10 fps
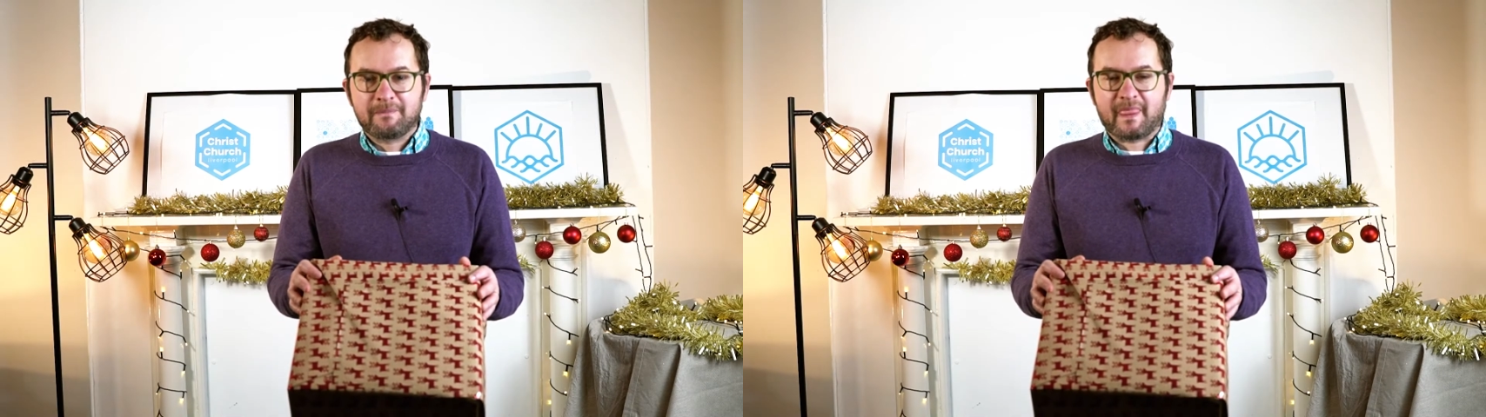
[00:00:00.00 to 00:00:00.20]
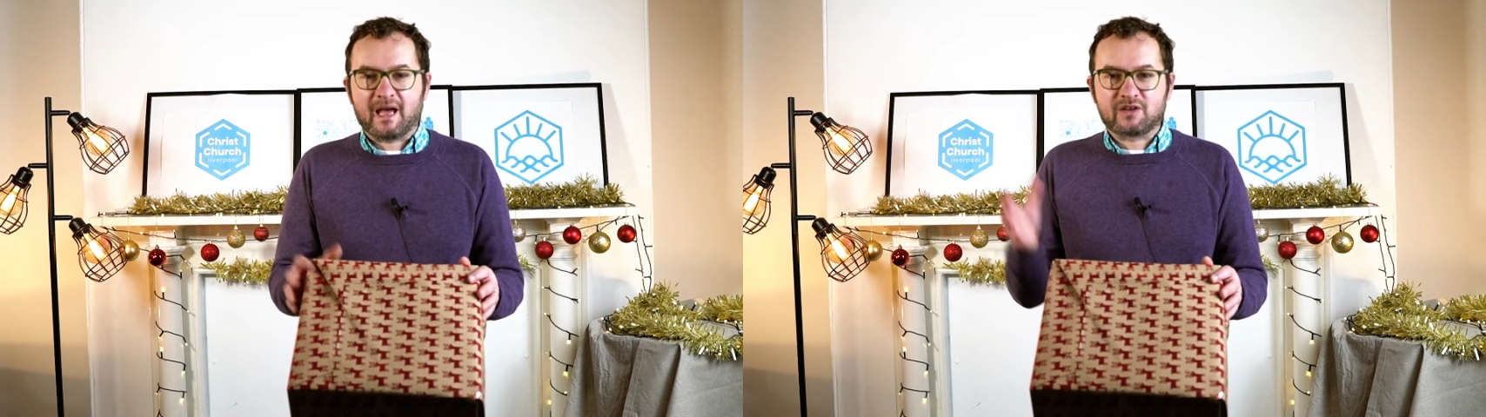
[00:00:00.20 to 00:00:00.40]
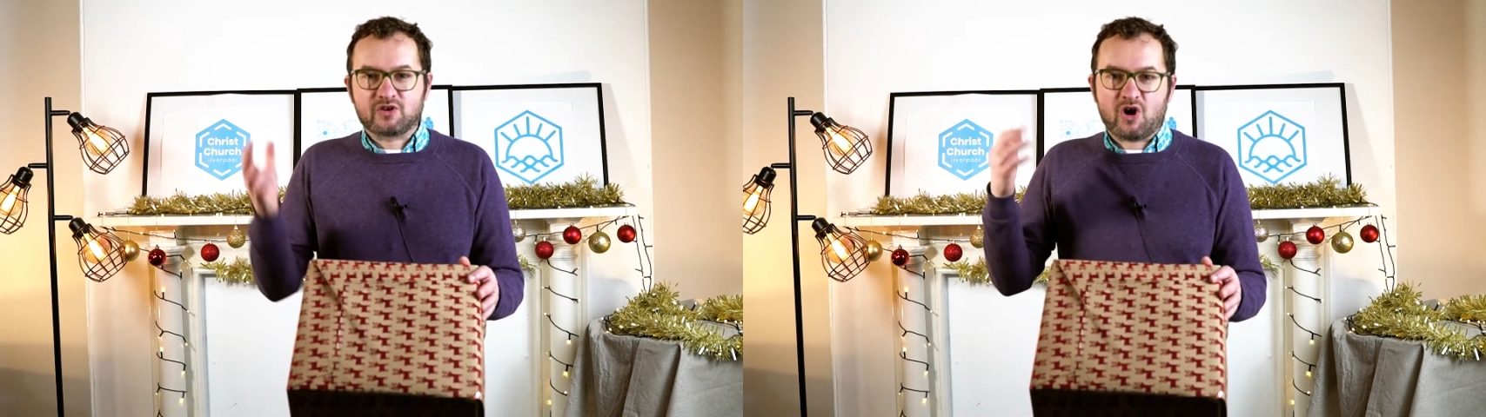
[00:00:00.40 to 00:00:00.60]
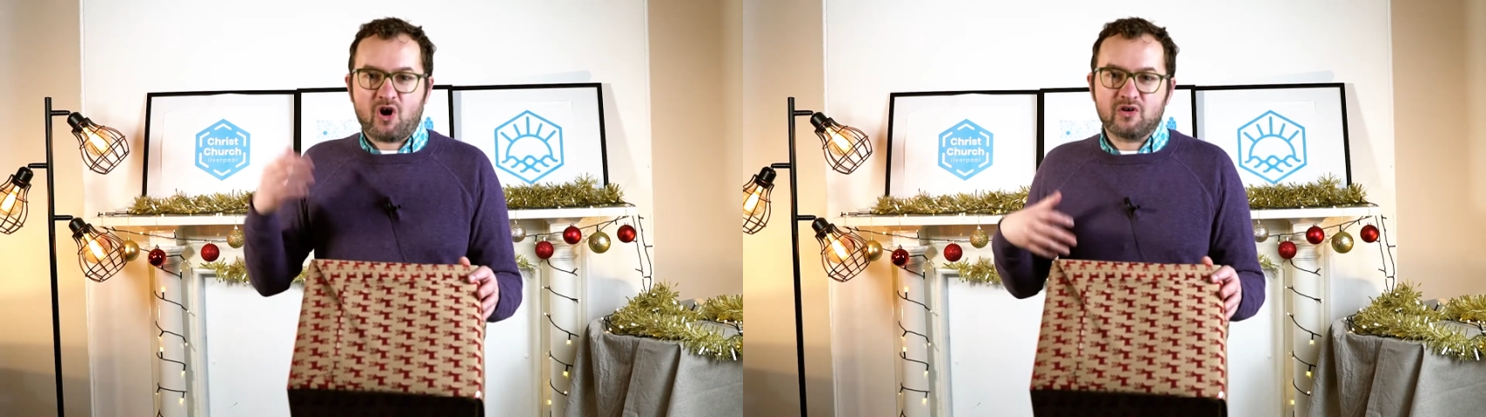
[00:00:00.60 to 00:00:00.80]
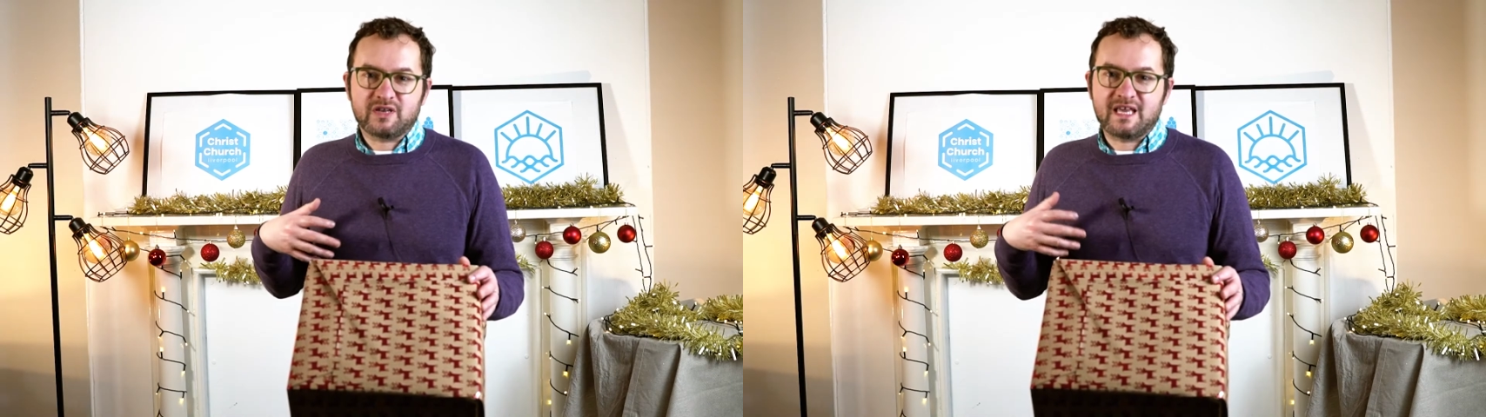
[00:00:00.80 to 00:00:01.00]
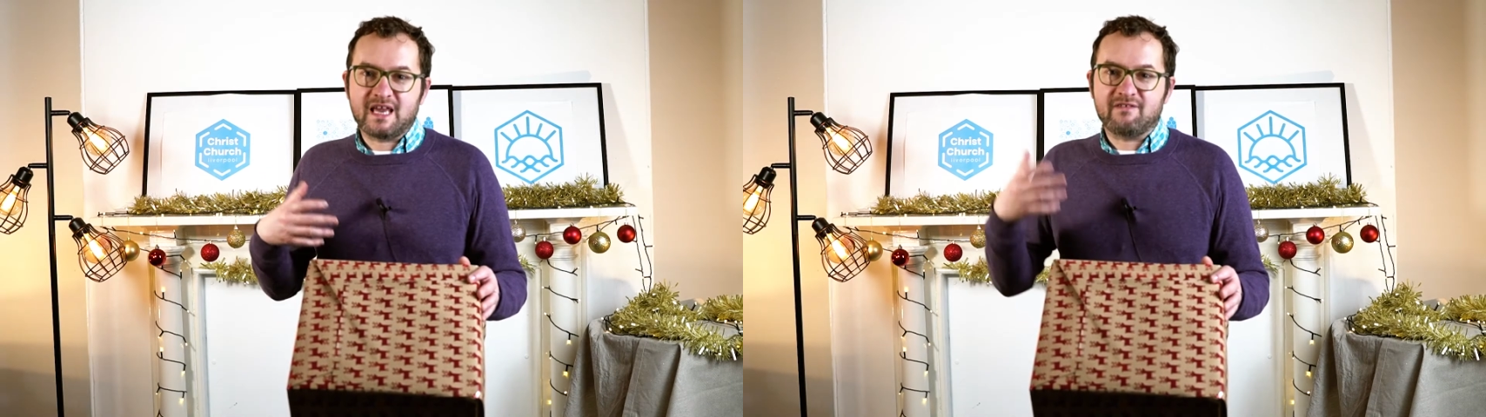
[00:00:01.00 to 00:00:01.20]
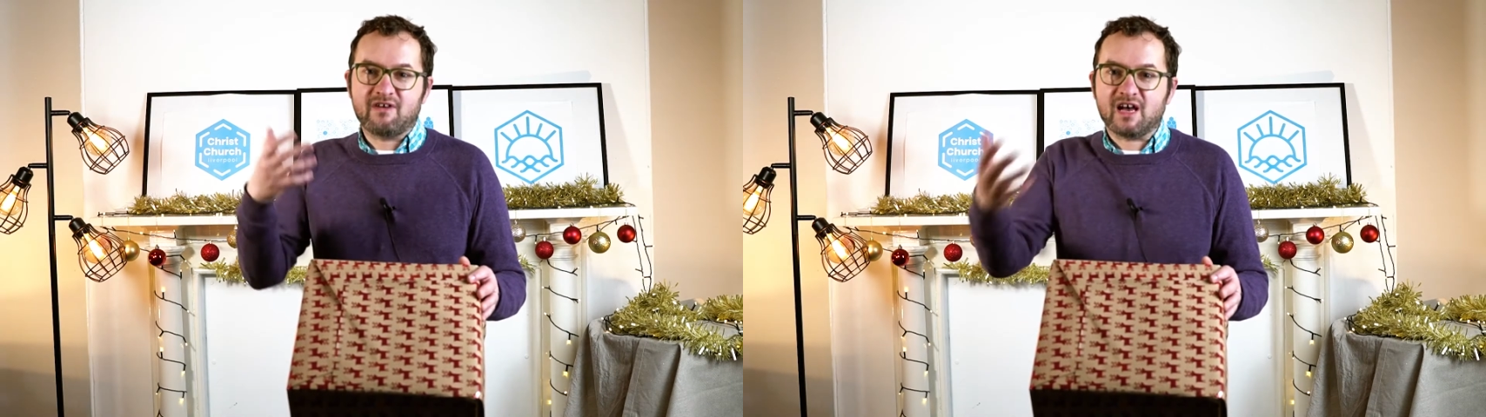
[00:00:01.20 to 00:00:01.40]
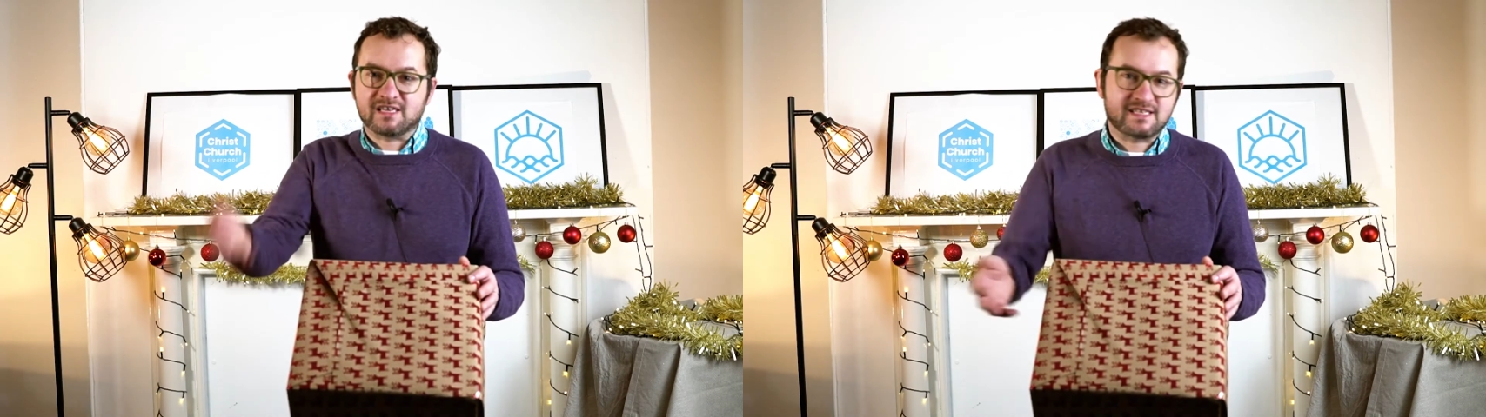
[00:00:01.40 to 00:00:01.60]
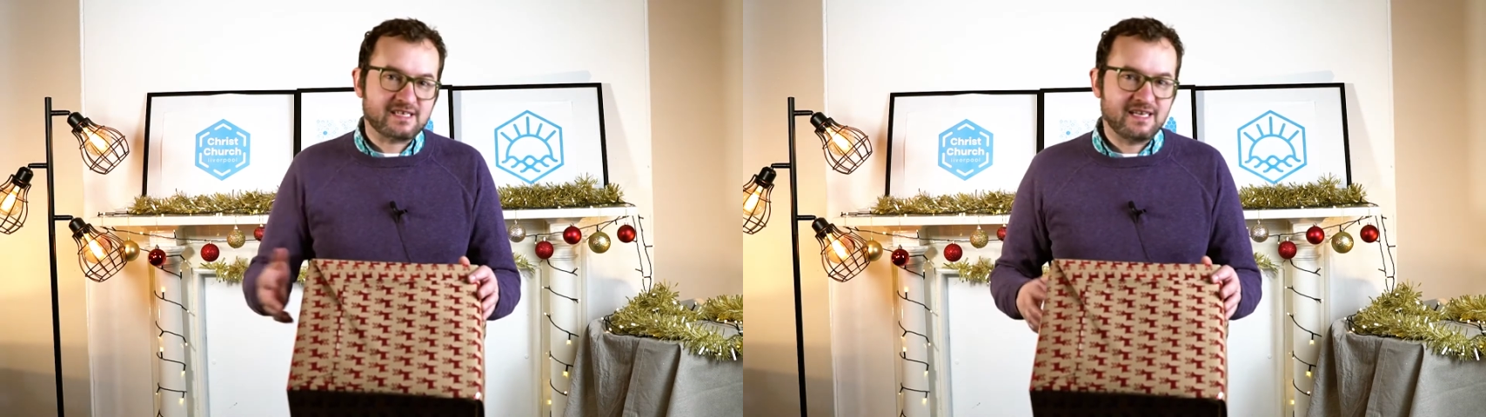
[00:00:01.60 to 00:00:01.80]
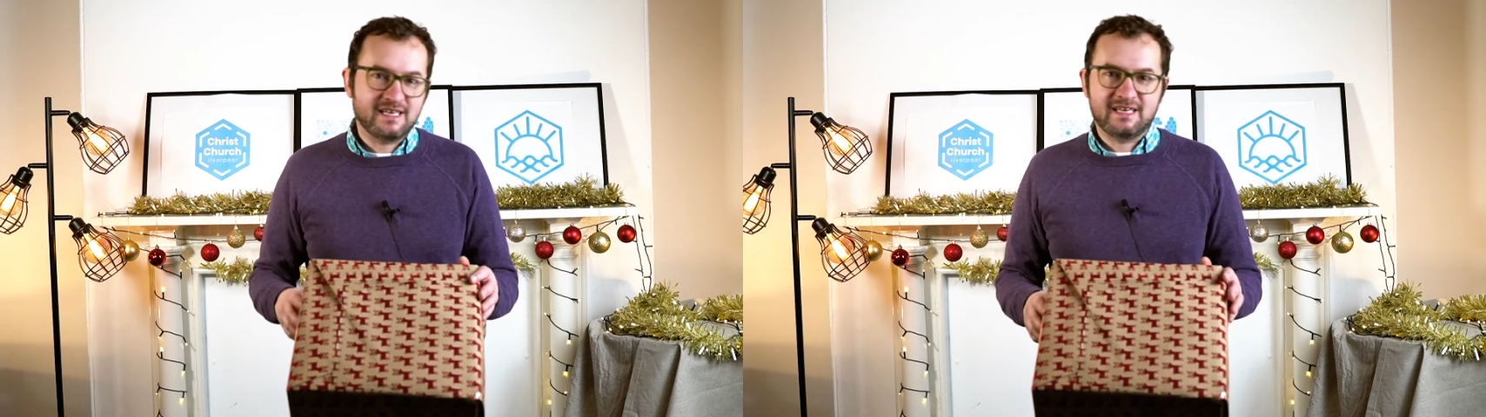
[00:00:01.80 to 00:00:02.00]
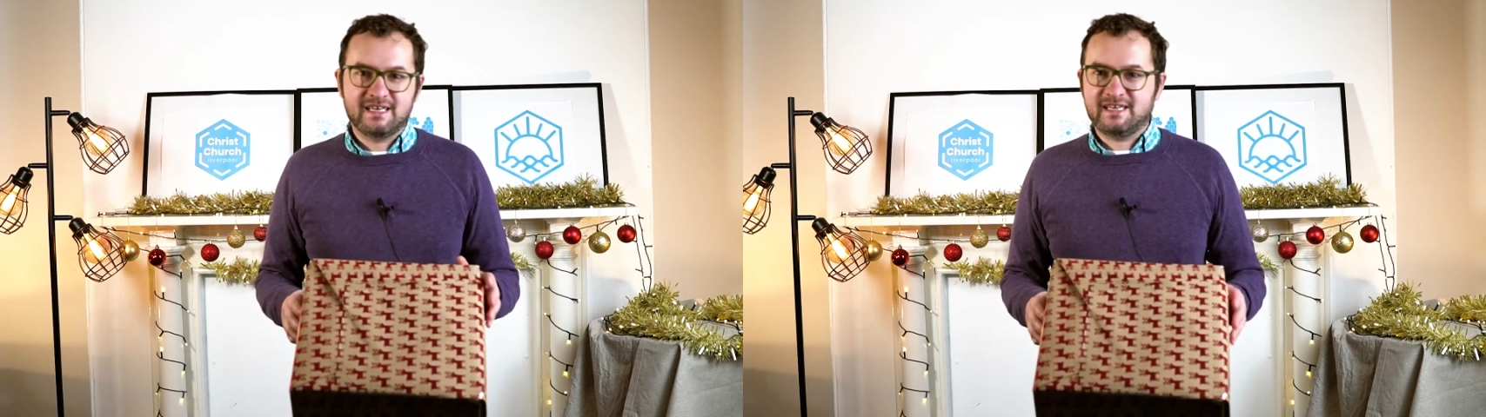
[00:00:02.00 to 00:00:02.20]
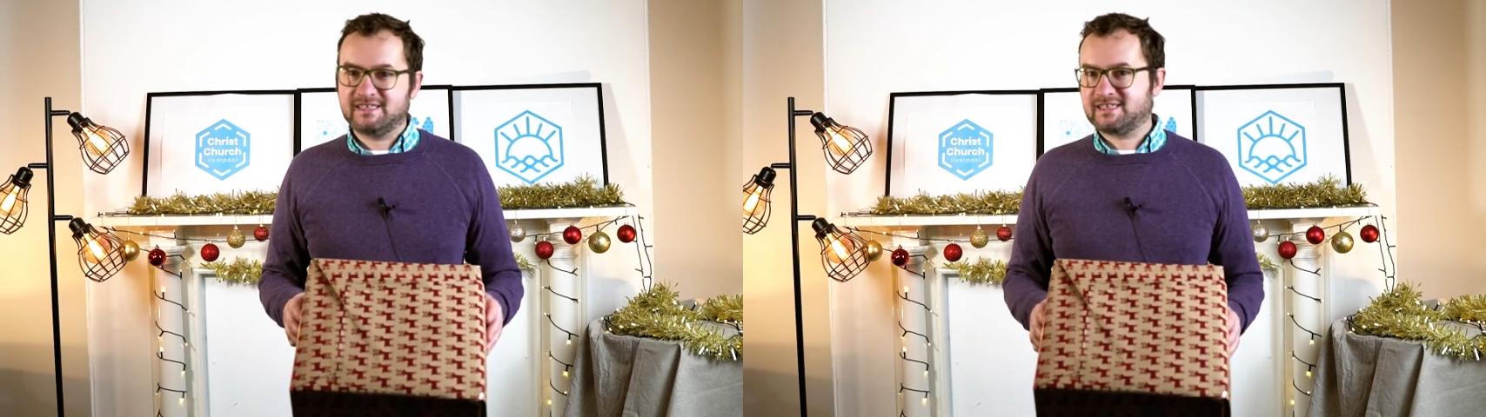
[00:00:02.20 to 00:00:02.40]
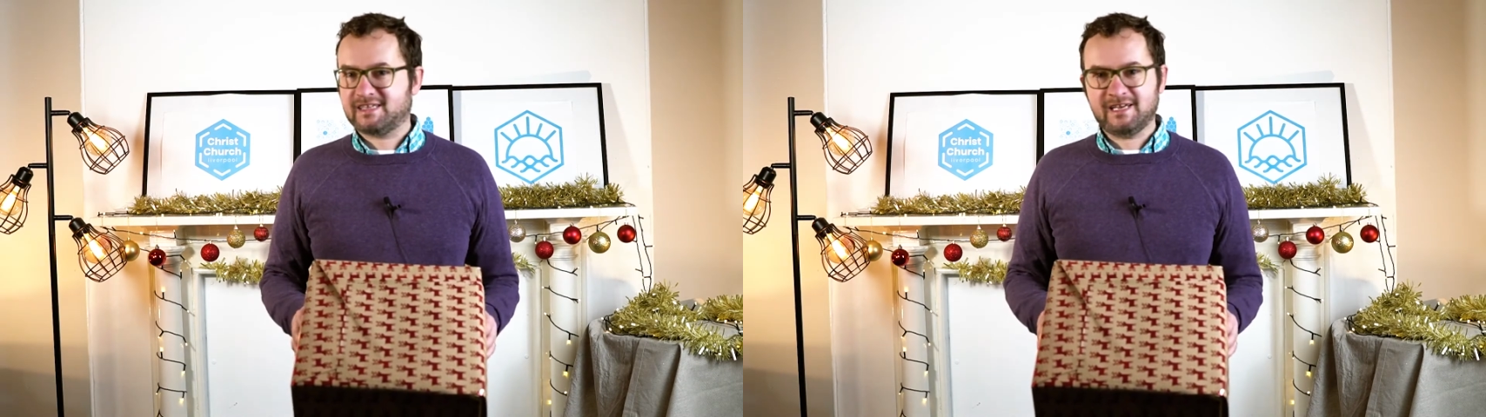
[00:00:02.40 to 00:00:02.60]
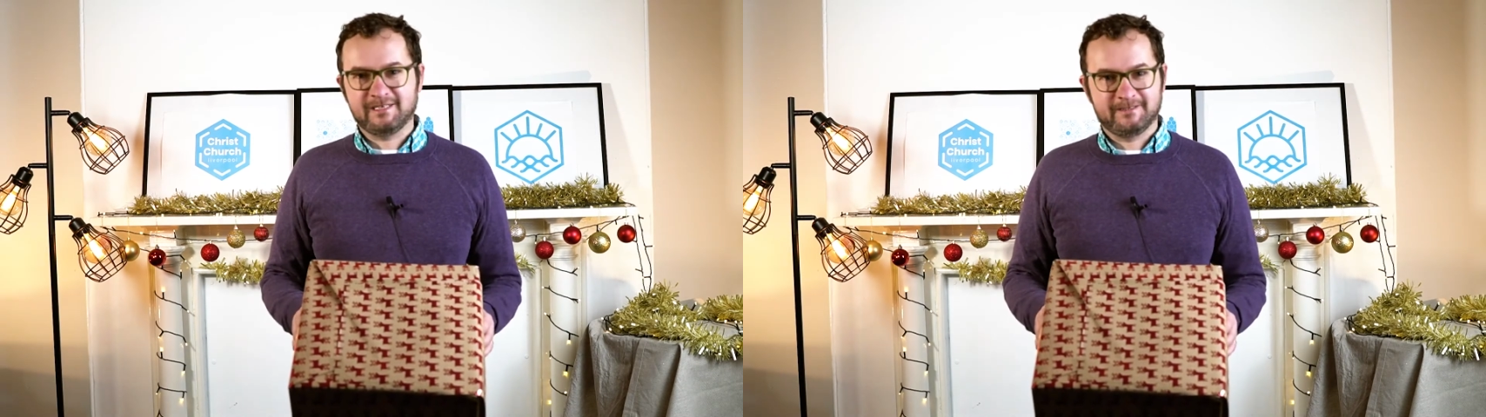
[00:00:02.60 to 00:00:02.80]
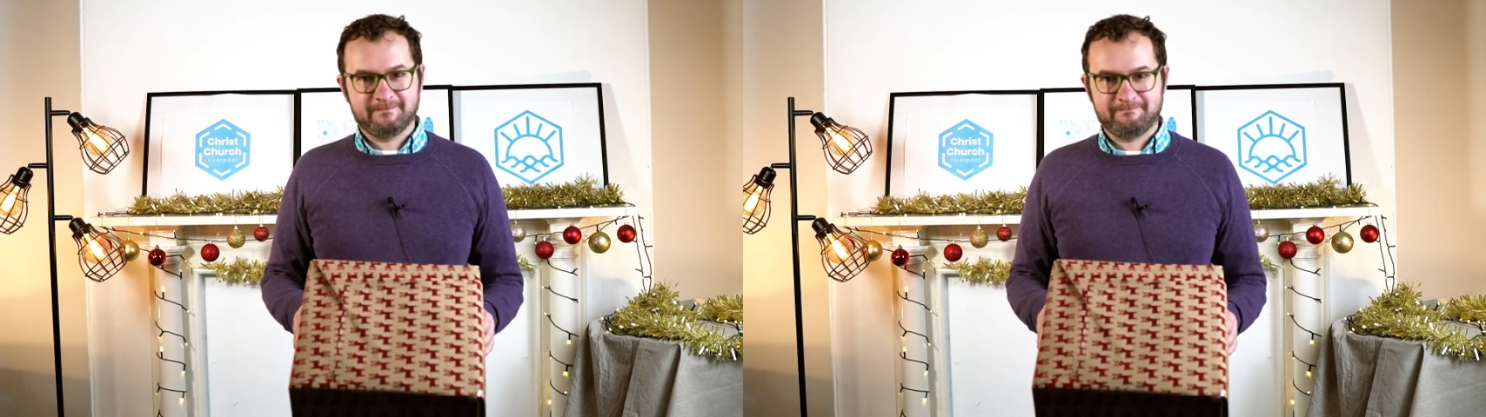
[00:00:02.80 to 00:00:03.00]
that God gave us, his son.